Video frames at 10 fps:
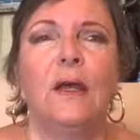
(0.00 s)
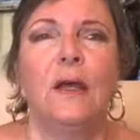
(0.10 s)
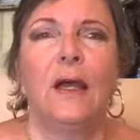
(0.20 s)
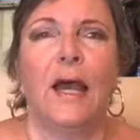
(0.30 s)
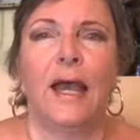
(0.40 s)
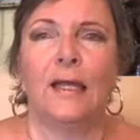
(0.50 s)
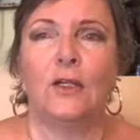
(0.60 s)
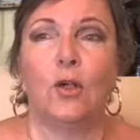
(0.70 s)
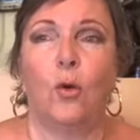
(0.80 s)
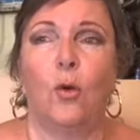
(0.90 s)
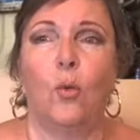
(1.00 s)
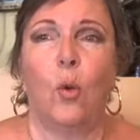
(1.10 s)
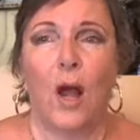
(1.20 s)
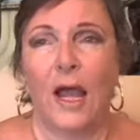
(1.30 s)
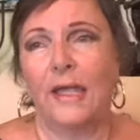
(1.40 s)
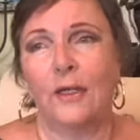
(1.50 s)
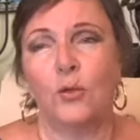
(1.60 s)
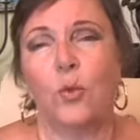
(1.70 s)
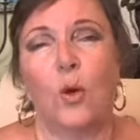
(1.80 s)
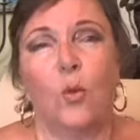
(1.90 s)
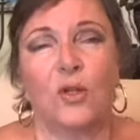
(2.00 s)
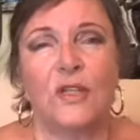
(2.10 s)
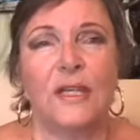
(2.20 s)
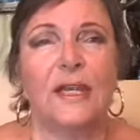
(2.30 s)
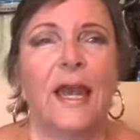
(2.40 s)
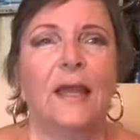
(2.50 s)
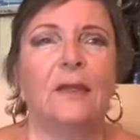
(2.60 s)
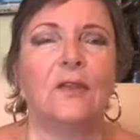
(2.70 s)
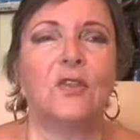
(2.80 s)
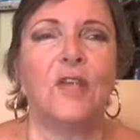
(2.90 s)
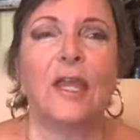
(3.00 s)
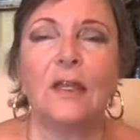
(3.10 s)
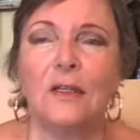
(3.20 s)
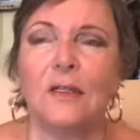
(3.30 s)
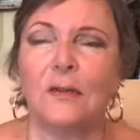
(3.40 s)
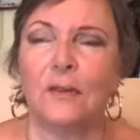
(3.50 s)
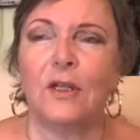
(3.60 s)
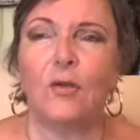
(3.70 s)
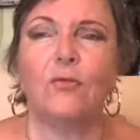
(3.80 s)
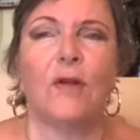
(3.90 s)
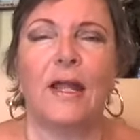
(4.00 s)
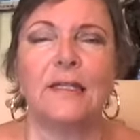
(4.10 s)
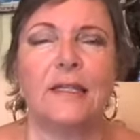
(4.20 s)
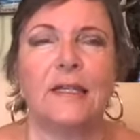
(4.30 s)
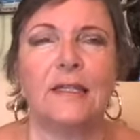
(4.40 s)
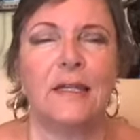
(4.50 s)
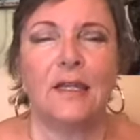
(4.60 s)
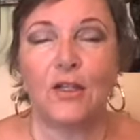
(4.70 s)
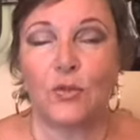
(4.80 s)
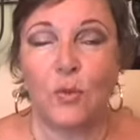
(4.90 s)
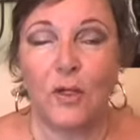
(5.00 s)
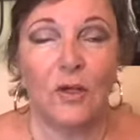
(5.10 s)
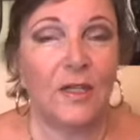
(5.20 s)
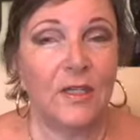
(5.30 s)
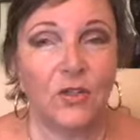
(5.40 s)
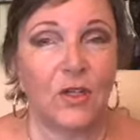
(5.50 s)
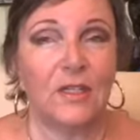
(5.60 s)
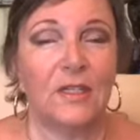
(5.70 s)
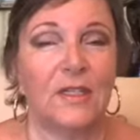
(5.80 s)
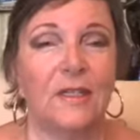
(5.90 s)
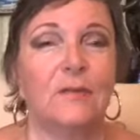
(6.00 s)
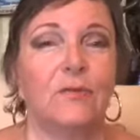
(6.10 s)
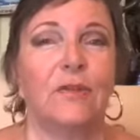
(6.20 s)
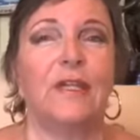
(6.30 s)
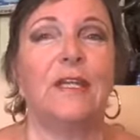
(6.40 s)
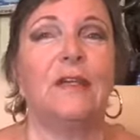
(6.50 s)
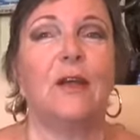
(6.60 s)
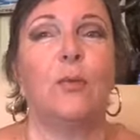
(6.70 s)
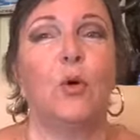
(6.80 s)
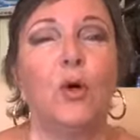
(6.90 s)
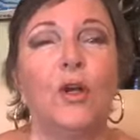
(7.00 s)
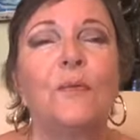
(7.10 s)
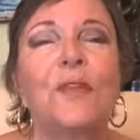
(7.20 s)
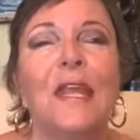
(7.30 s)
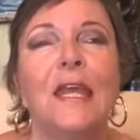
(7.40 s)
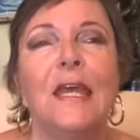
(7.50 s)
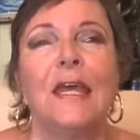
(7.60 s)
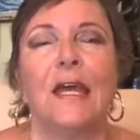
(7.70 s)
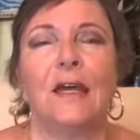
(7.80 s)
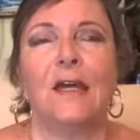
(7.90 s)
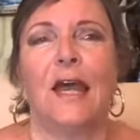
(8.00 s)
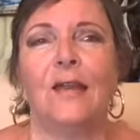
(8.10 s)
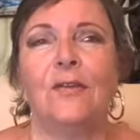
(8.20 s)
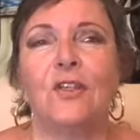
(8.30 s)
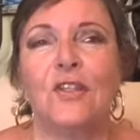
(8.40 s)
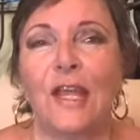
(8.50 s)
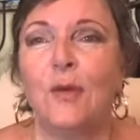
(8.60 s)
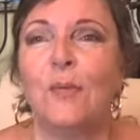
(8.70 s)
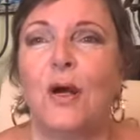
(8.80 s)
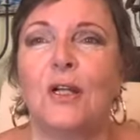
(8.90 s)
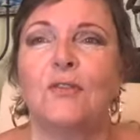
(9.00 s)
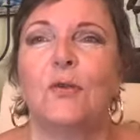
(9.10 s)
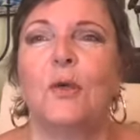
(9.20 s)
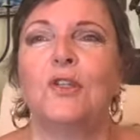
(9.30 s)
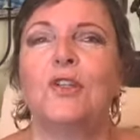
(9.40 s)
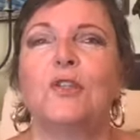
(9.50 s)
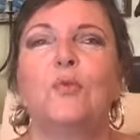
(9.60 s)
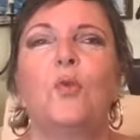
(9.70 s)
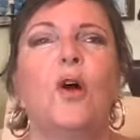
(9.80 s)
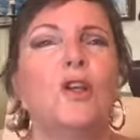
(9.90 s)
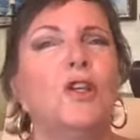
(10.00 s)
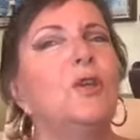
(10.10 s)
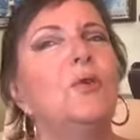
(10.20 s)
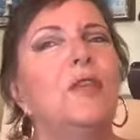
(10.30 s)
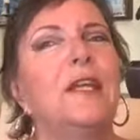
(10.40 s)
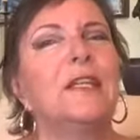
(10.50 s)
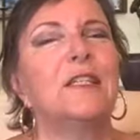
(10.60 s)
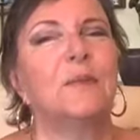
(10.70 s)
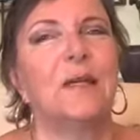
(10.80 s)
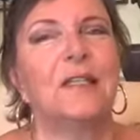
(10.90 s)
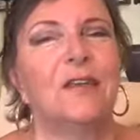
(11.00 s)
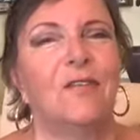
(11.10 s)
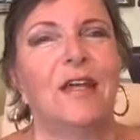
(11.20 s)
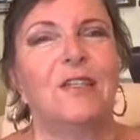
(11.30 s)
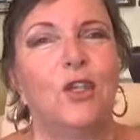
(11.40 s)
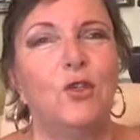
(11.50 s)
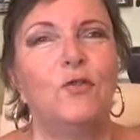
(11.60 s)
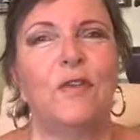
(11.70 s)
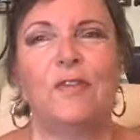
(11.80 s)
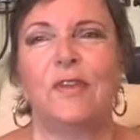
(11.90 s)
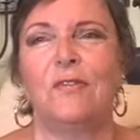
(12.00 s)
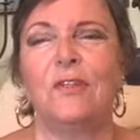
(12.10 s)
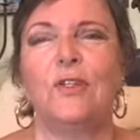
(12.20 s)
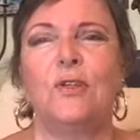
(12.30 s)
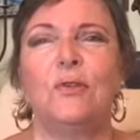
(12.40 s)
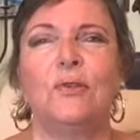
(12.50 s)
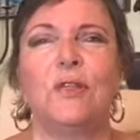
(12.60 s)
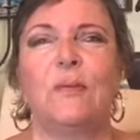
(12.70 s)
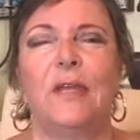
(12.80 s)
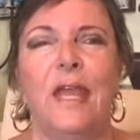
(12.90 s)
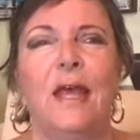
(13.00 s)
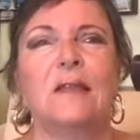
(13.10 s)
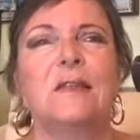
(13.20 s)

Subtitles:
and why, and what was it? And the second, don't write a litany, because we're not interested in reading a book. And the second part of the question is, what do you think is the best advice that you've ever given to somebody else?